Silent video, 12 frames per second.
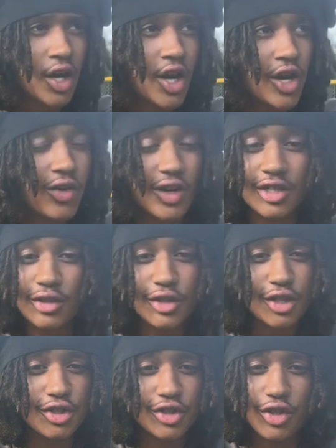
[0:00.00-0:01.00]
Crystals
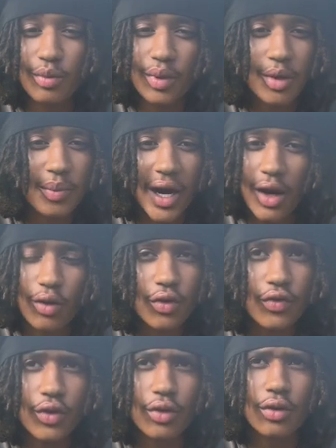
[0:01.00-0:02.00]
are super
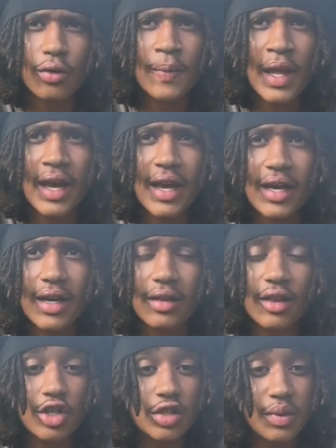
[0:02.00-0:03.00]
powerful,
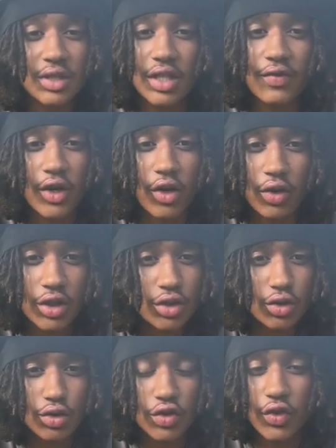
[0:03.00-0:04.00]
and there's specific
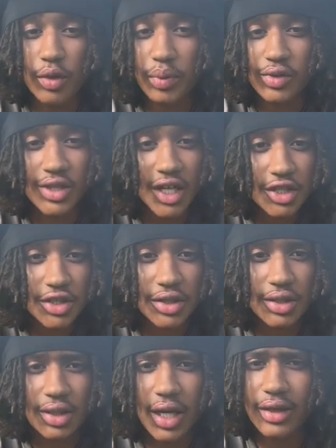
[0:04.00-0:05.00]
crystals for
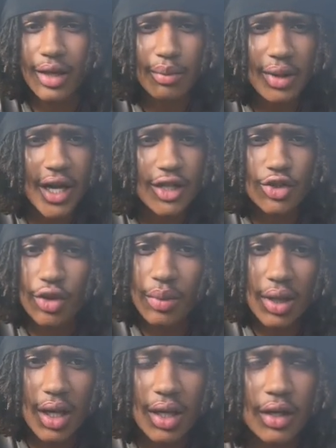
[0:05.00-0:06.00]
protection, like the black
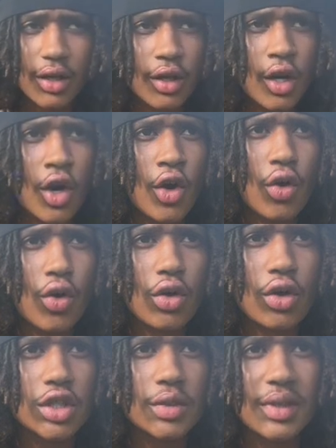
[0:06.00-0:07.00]
tourmaline,
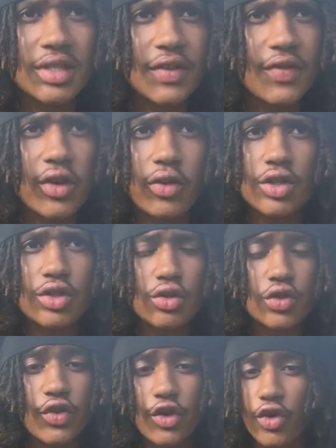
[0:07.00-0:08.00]
or specific
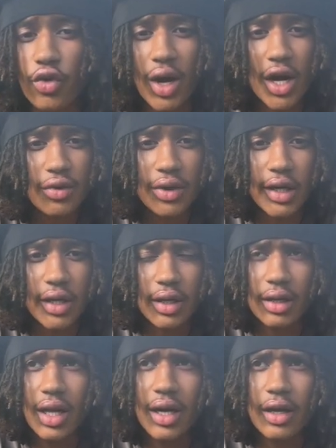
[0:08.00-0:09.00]
crystals for
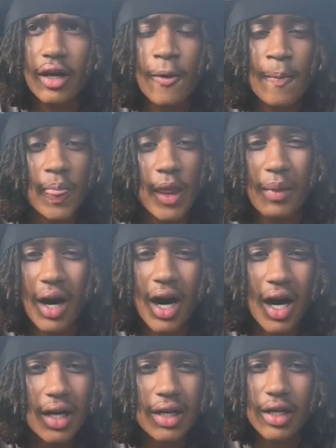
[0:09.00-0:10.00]
grounding, like the
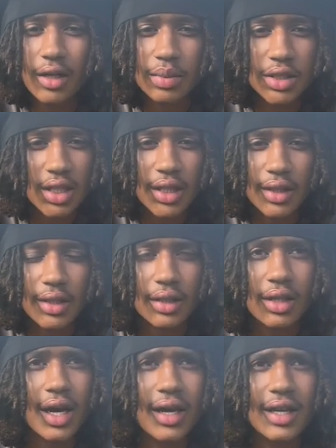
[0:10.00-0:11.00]
mahogany
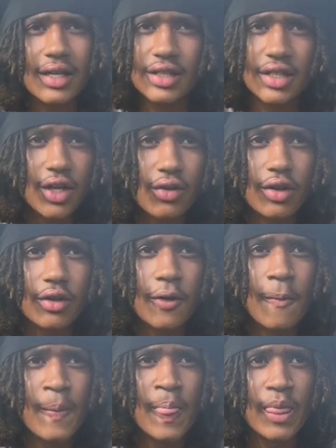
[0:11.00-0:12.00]
obsidian, like etc.
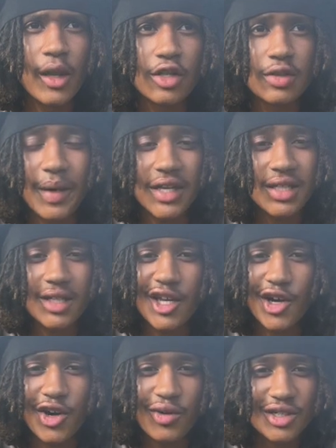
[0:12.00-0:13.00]
There's
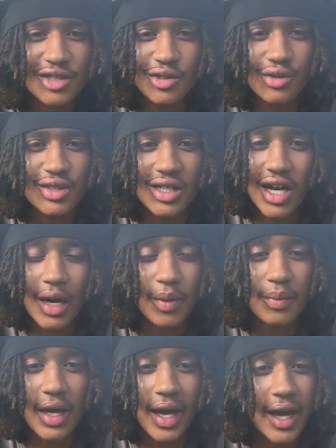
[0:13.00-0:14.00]
basically a crystal to
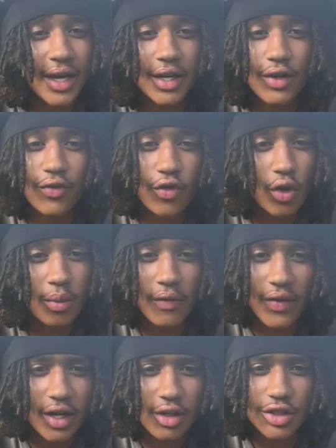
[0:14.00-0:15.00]
complement any form
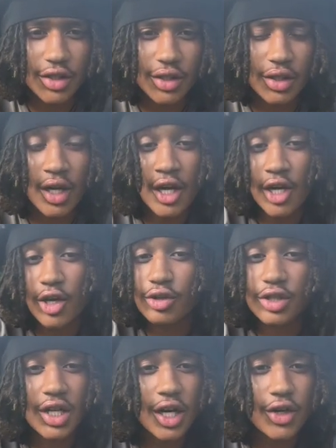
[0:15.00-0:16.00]
of energy. You
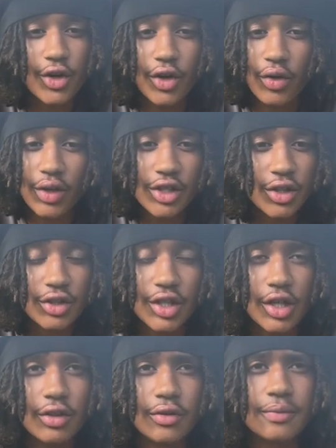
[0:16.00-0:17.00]
just got to do your research
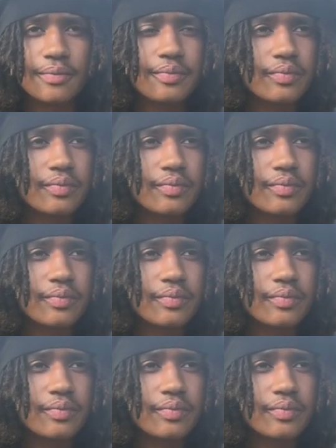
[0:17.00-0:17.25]
on them.